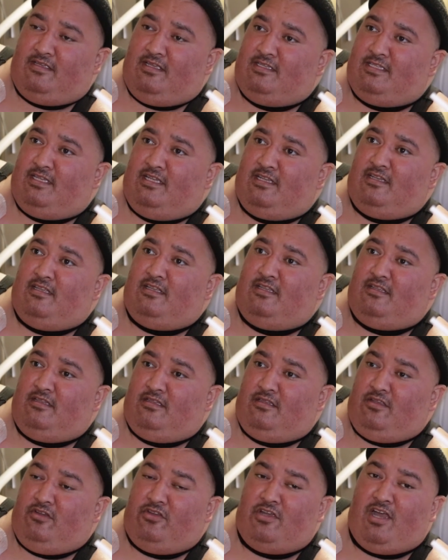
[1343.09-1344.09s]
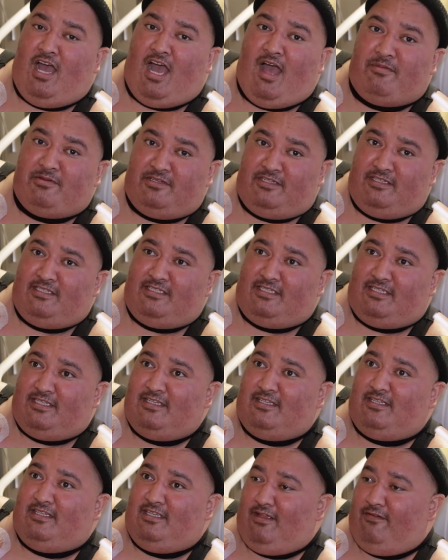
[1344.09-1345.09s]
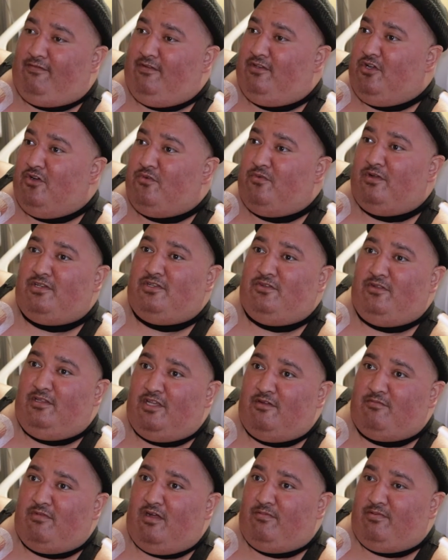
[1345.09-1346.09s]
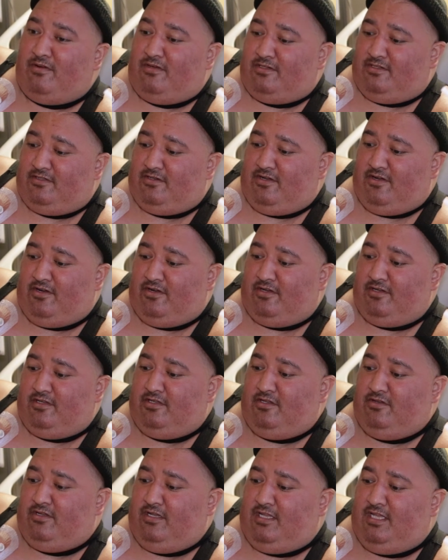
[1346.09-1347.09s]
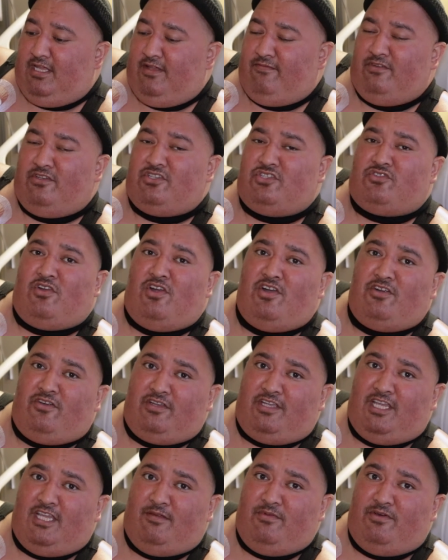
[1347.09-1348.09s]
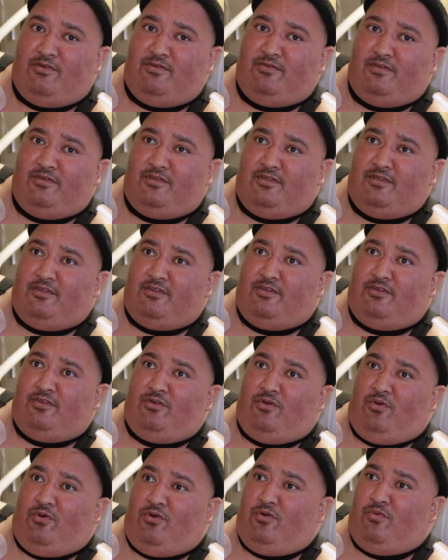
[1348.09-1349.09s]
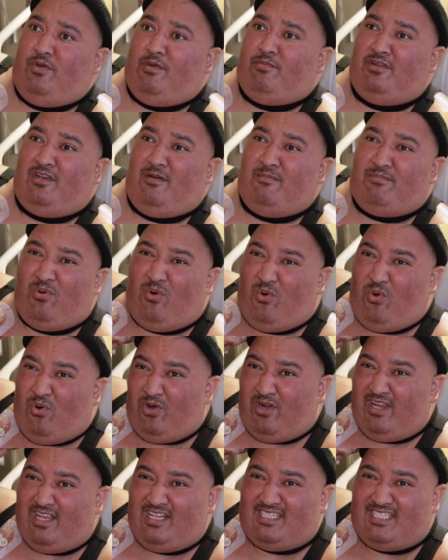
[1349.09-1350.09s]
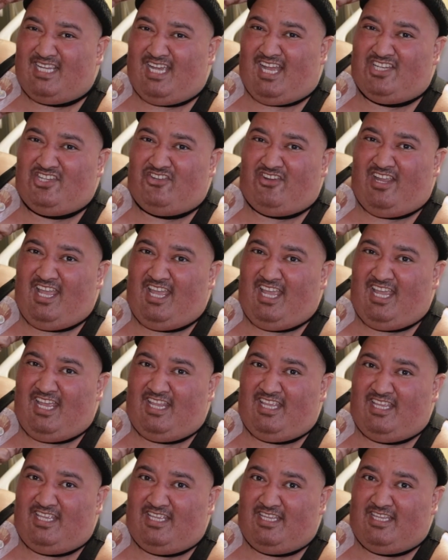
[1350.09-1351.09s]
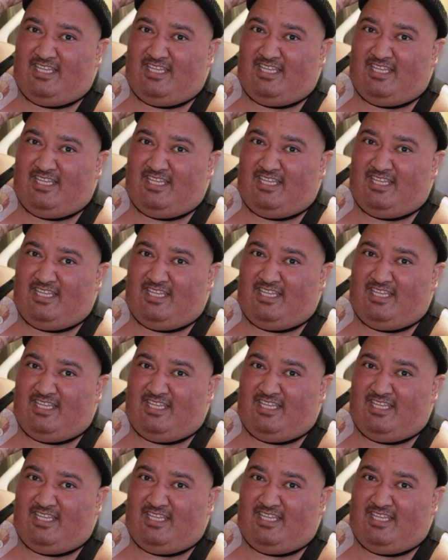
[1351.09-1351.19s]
He said, there are options if you don't want to do a lumbar puncture, or you get even stronger chemo, or we put a port inside your head,